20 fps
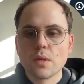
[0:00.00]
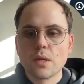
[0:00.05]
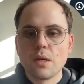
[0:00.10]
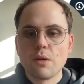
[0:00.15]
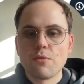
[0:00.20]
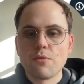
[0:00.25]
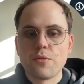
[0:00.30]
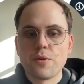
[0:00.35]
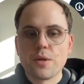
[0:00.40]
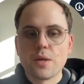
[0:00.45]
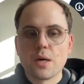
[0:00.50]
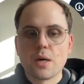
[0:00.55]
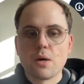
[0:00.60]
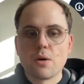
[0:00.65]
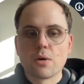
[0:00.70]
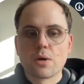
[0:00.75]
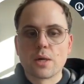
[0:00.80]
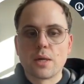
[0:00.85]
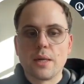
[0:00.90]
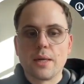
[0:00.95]
If we
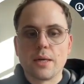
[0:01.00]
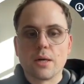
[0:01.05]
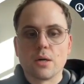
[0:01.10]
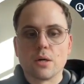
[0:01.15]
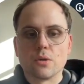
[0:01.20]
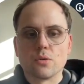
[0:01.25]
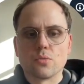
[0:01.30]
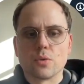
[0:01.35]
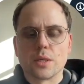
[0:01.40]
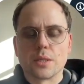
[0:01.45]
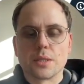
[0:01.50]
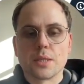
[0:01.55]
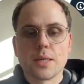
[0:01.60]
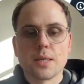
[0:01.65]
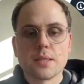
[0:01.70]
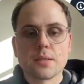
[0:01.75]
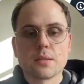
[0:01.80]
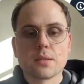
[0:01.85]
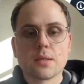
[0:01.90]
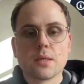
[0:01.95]
now click on run
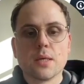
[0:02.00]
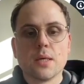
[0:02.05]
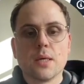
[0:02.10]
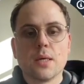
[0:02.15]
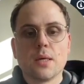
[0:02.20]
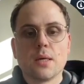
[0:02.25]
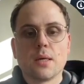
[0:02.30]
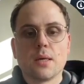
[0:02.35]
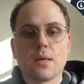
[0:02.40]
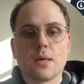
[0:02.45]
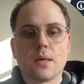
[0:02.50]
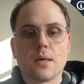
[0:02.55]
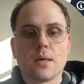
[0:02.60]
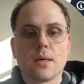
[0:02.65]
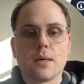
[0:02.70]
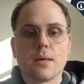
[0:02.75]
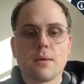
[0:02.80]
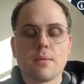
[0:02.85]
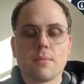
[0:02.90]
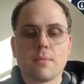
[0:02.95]
test,
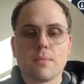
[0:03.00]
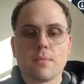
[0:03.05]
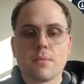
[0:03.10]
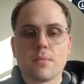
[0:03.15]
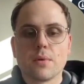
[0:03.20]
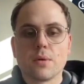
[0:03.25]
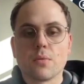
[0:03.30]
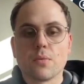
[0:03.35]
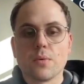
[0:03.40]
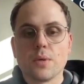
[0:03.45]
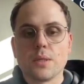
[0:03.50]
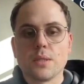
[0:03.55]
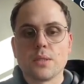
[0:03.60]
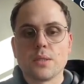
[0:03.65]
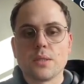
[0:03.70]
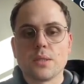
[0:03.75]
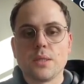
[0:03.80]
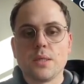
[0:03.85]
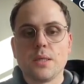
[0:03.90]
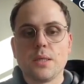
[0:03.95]
we
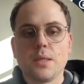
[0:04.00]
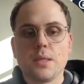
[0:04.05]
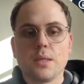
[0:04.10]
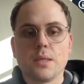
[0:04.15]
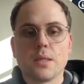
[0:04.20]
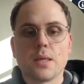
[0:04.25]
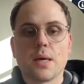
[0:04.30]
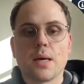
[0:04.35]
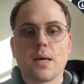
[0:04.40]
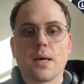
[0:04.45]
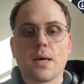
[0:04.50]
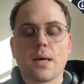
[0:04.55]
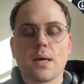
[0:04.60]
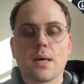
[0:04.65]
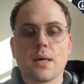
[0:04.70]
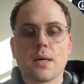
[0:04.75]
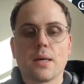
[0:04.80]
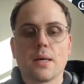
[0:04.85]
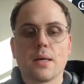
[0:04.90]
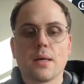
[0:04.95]
see
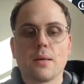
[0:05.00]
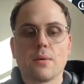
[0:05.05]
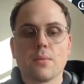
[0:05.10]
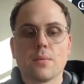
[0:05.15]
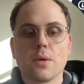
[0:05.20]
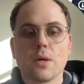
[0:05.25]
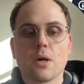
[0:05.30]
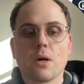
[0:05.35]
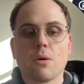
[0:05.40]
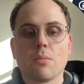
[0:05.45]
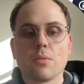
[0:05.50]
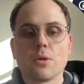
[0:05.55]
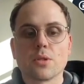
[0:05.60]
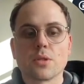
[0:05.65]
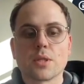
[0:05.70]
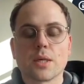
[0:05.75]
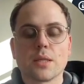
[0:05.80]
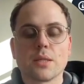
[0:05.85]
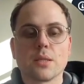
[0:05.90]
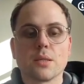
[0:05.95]
that we
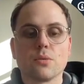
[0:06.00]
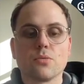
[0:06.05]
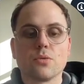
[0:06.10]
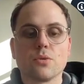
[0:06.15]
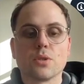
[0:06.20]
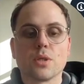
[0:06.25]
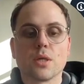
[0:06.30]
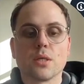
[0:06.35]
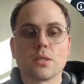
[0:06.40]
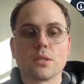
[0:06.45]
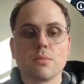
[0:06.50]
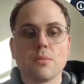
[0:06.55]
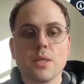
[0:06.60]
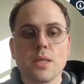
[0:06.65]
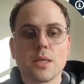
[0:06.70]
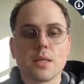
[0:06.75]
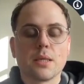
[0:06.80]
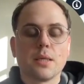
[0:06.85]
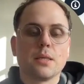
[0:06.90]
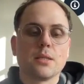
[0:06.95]
almost get the results
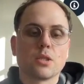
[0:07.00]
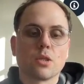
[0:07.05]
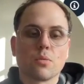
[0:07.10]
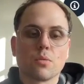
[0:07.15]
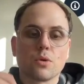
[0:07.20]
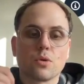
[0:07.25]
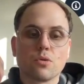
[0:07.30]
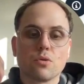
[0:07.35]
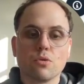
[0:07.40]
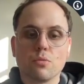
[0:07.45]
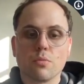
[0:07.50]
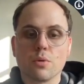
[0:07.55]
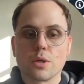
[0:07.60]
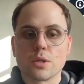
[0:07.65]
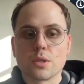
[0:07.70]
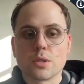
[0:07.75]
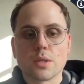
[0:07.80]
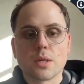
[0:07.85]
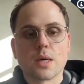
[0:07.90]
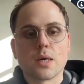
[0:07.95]
immediately. So what
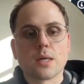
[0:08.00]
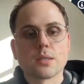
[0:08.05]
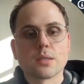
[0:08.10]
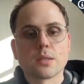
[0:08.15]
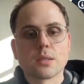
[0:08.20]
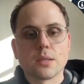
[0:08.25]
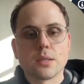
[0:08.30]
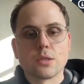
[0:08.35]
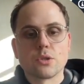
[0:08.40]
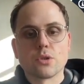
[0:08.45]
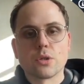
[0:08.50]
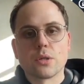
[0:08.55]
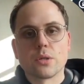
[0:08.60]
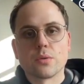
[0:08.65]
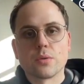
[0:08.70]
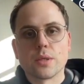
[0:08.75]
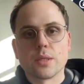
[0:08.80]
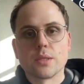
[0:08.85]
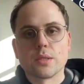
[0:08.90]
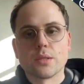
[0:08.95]
Toolbox does, it
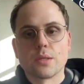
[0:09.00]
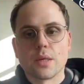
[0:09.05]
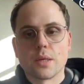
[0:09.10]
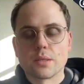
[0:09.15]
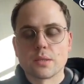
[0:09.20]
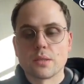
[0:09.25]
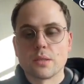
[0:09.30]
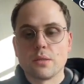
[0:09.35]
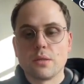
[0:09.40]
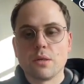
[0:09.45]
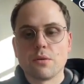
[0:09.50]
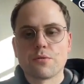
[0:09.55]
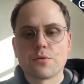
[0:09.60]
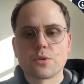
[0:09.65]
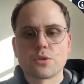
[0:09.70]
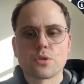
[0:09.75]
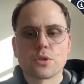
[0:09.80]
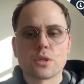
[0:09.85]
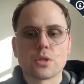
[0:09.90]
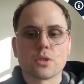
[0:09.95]
generates the necessary
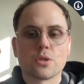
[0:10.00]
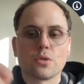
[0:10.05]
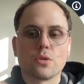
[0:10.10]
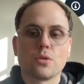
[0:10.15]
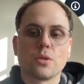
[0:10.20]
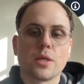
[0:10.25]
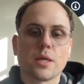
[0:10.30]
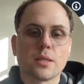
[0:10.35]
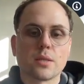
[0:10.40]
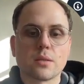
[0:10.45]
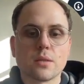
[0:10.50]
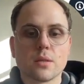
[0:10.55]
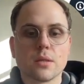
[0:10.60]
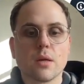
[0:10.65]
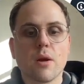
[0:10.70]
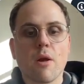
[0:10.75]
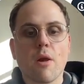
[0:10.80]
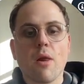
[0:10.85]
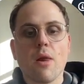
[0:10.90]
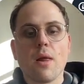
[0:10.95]
infrastructure to test it,
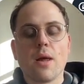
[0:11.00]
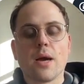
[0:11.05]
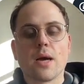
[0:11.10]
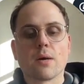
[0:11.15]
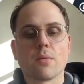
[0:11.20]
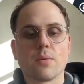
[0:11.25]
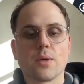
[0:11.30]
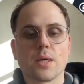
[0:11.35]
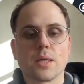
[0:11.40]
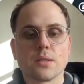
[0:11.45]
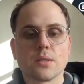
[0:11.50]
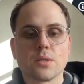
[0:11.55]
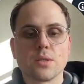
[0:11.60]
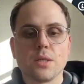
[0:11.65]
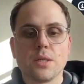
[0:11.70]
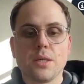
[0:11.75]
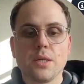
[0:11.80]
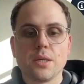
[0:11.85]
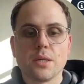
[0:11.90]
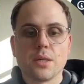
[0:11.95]
and we can see
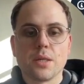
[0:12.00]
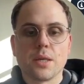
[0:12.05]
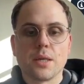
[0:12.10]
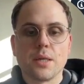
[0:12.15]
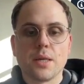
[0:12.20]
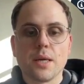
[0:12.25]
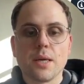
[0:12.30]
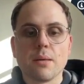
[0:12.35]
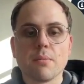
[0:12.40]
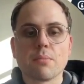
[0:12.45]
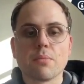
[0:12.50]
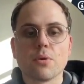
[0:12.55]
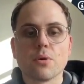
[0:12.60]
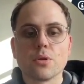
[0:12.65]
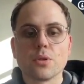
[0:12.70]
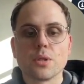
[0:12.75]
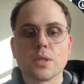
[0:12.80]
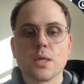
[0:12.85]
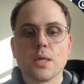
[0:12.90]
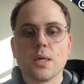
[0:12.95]
here that the
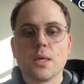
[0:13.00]
input